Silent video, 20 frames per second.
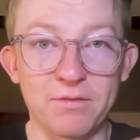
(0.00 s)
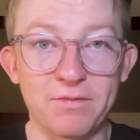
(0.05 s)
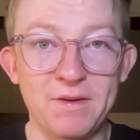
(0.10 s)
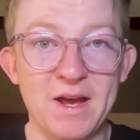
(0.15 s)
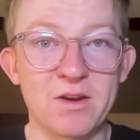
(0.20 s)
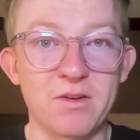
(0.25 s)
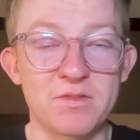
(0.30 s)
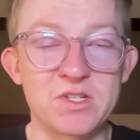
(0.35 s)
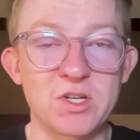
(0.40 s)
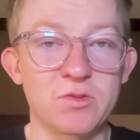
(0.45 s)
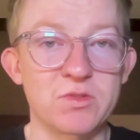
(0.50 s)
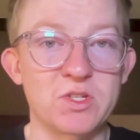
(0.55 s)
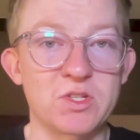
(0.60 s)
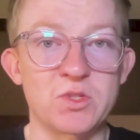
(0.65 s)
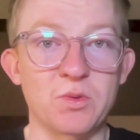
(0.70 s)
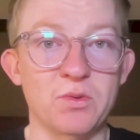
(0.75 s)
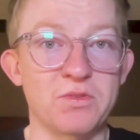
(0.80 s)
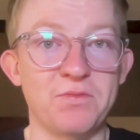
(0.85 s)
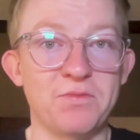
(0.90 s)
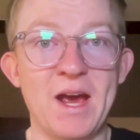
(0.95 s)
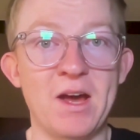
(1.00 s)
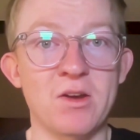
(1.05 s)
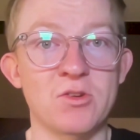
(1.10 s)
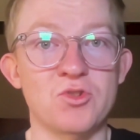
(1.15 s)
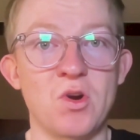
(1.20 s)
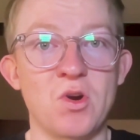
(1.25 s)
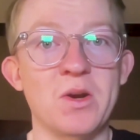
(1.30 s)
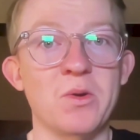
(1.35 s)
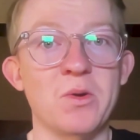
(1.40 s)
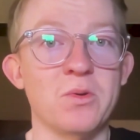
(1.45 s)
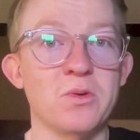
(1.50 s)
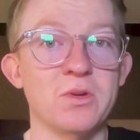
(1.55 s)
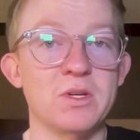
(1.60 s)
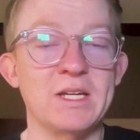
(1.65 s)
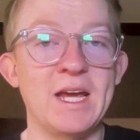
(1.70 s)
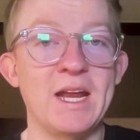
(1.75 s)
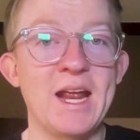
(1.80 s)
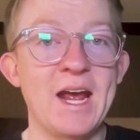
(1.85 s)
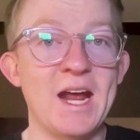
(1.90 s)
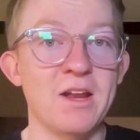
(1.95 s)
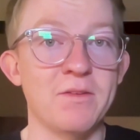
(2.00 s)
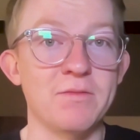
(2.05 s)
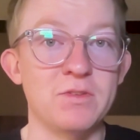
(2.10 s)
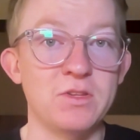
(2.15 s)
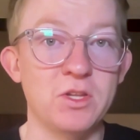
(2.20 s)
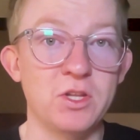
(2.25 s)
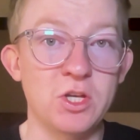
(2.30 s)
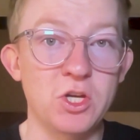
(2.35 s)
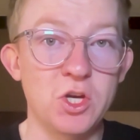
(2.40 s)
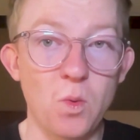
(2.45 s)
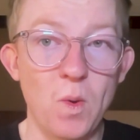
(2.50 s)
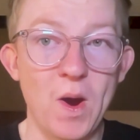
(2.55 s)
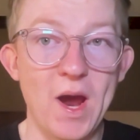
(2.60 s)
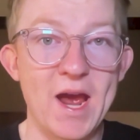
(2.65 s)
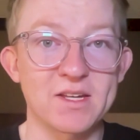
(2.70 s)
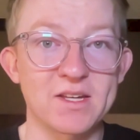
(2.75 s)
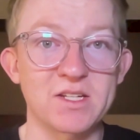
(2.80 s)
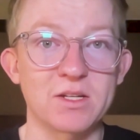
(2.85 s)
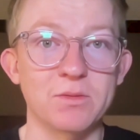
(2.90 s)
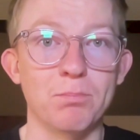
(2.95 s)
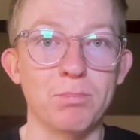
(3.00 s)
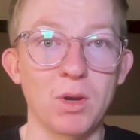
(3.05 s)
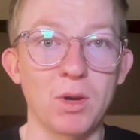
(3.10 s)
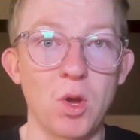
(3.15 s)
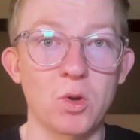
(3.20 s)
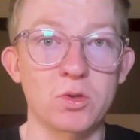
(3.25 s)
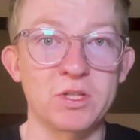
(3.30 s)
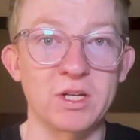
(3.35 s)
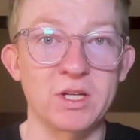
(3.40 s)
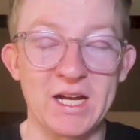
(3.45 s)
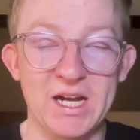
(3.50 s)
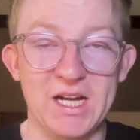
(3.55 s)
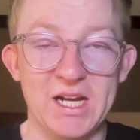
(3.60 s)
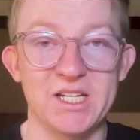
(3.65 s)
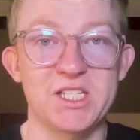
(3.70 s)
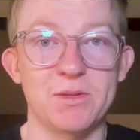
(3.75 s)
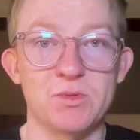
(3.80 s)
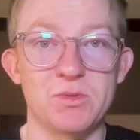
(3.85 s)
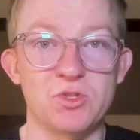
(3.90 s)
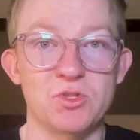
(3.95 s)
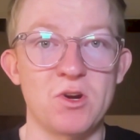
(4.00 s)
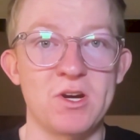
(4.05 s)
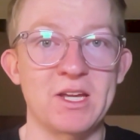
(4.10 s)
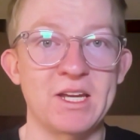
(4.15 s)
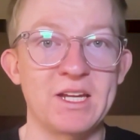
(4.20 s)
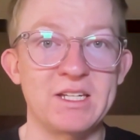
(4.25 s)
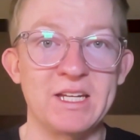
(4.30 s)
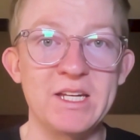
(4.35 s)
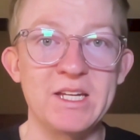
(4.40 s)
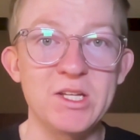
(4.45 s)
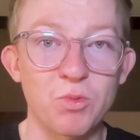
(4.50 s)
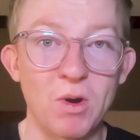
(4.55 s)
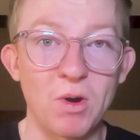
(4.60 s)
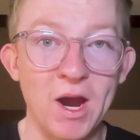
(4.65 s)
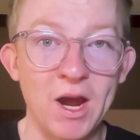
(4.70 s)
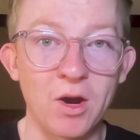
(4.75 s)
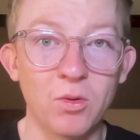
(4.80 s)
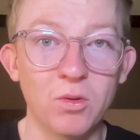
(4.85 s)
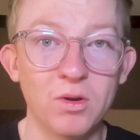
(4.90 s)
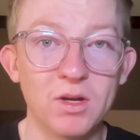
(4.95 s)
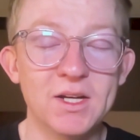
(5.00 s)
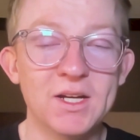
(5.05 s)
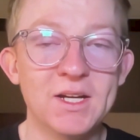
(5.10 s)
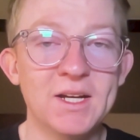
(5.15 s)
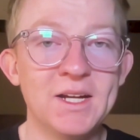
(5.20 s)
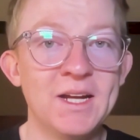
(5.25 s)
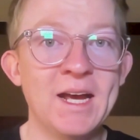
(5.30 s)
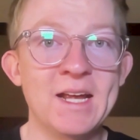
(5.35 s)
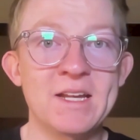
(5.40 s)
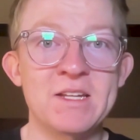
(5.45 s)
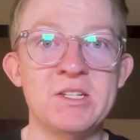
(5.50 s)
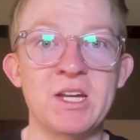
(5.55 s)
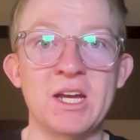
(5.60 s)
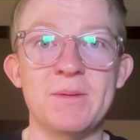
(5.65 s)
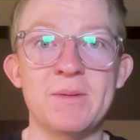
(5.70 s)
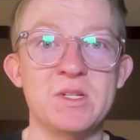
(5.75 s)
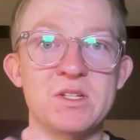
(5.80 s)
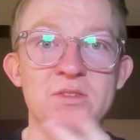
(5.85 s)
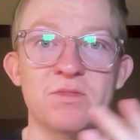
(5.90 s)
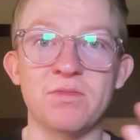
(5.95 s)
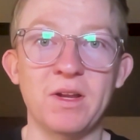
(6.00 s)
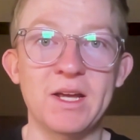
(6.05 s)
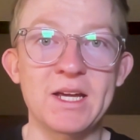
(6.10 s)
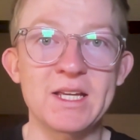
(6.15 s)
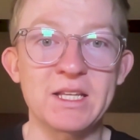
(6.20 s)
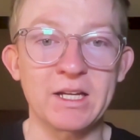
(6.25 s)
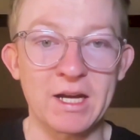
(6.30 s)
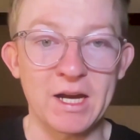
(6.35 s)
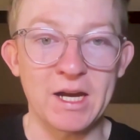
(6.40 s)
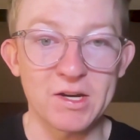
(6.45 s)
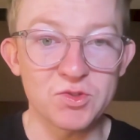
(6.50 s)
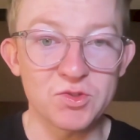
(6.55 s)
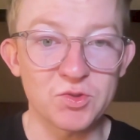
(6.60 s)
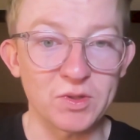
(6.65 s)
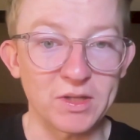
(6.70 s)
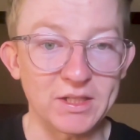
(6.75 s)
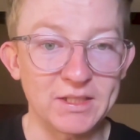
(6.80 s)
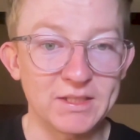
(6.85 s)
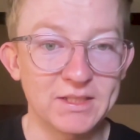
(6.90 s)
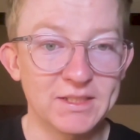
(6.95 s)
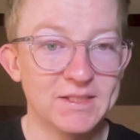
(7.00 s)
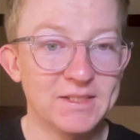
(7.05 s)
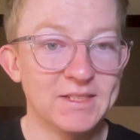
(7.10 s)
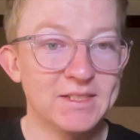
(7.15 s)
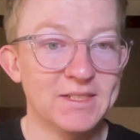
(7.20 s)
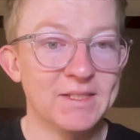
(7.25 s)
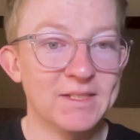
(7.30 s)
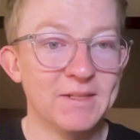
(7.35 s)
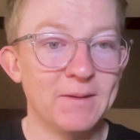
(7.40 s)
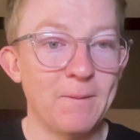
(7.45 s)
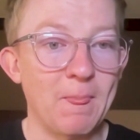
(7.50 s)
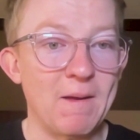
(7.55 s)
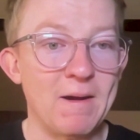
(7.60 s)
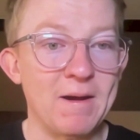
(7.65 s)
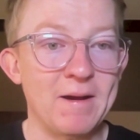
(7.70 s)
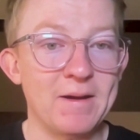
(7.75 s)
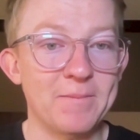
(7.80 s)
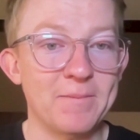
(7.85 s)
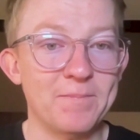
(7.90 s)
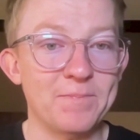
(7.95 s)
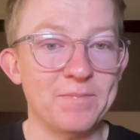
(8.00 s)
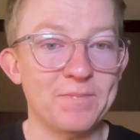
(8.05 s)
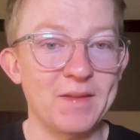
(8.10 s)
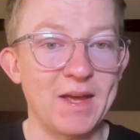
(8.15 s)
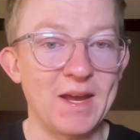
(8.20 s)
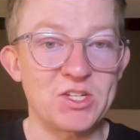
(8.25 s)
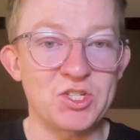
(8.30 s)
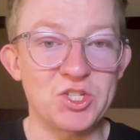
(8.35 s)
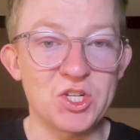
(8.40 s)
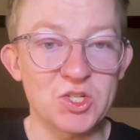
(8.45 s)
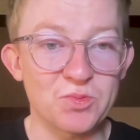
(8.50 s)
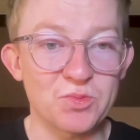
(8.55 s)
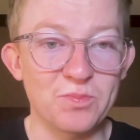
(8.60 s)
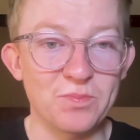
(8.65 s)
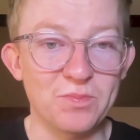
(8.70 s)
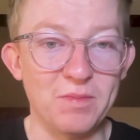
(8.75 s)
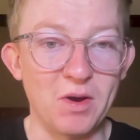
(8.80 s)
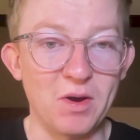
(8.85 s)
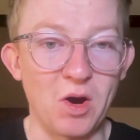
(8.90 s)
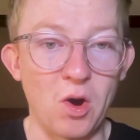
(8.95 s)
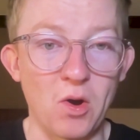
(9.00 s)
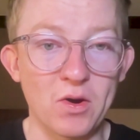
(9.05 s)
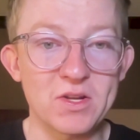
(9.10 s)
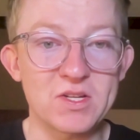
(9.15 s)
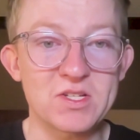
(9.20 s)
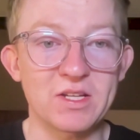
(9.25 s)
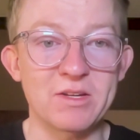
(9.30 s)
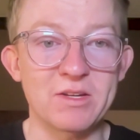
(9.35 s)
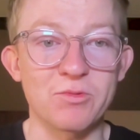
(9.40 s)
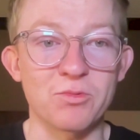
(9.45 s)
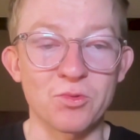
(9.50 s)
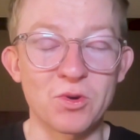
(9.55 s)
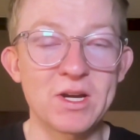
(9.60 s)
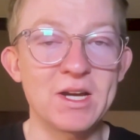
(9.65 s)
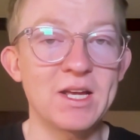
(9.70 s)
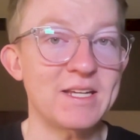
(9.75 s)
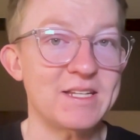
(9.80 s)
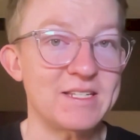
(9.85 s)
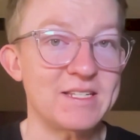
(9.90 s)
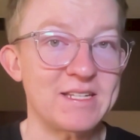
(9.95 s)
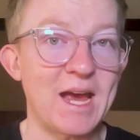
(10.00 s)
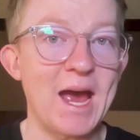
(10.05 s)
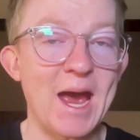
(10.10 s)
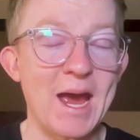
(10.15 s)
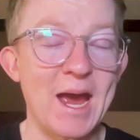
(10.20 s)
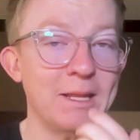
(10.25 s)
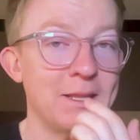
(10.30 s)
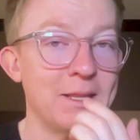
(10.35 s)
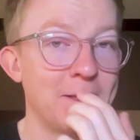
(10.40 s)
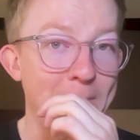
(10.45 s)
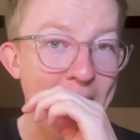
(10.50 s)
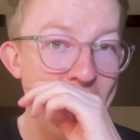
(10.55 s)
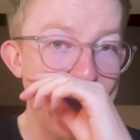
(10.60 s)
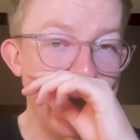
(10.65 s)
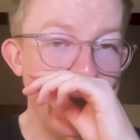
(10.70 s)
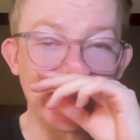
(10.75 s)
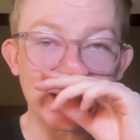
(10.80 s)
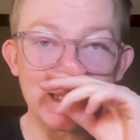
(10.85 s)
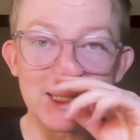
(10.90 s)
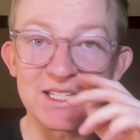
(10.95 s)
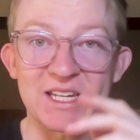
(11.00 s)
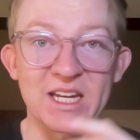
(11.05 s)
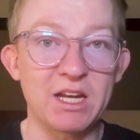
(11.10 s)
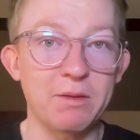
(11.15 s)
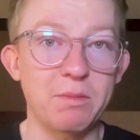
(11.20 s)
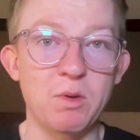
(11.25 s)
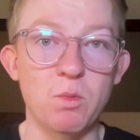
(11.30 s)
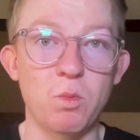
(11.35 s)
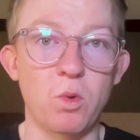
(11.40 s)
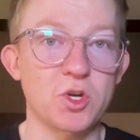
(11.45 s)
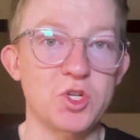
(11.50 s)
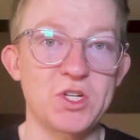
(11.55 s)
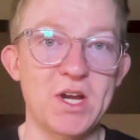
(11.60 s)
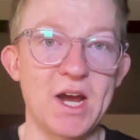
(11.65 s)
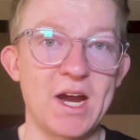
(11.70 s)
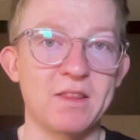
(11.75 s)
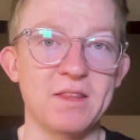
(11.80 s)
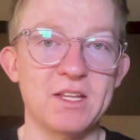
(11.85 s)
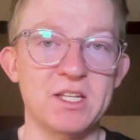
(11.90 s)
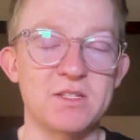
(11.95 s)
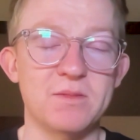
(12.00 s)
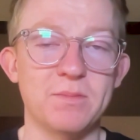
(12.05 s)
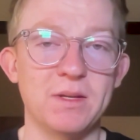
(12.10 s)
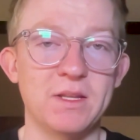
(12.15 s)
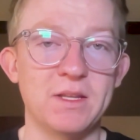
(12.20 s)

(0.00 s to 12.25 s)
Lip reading: founder of Celsius was found trying to get out of the US and blocked at customs trying to get to Israel. It seems he's fleeing the country. It's just honestly really sad, and the bad actors need to be washed out in this